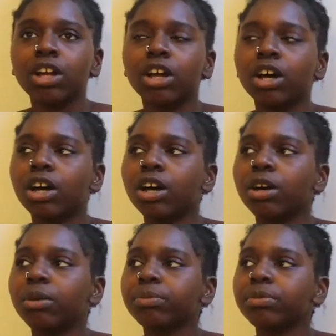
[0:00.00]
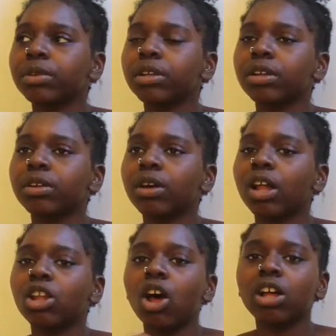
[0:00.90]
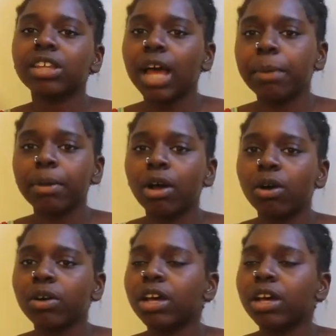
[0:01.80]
a long time ago,